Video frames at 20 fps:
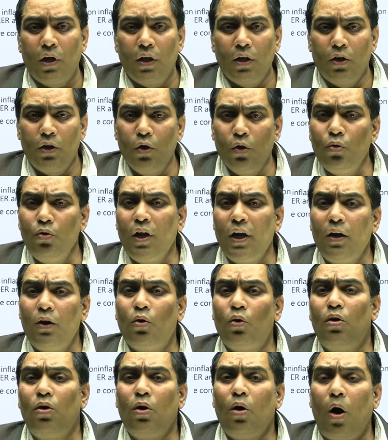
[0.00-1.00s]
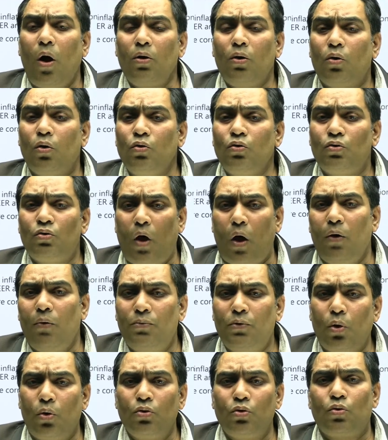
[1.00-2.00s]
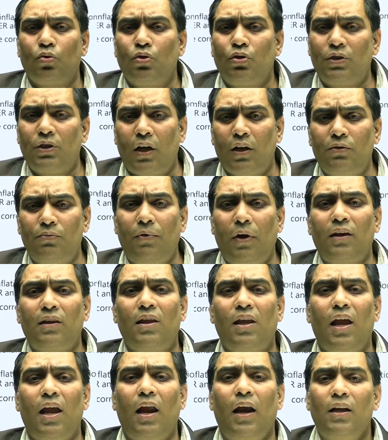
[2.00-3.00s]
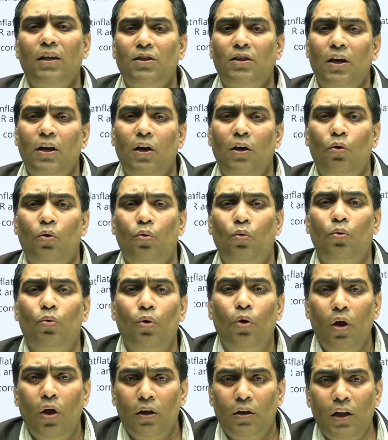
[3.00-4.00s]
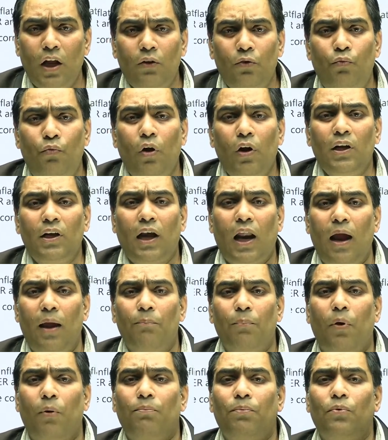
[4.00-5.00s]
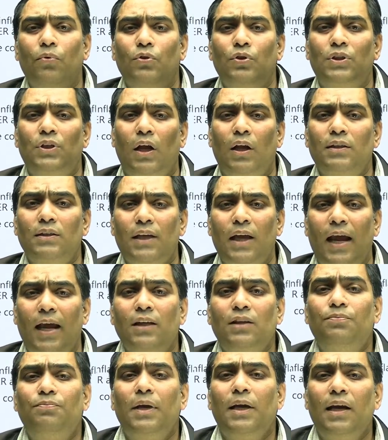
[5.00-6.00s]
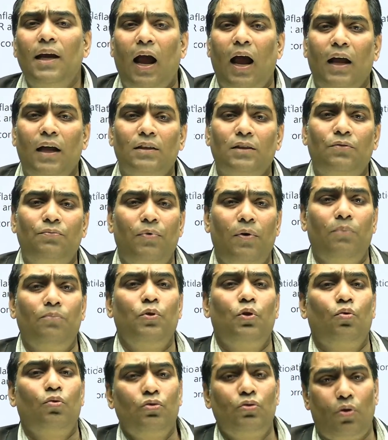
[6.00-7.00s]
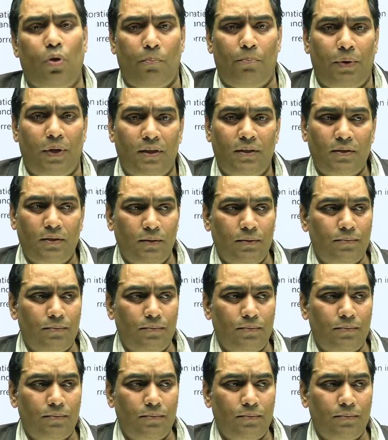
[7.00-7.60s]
You need not to solve those questions, but there is need to that what type of questions has been asked from those topics.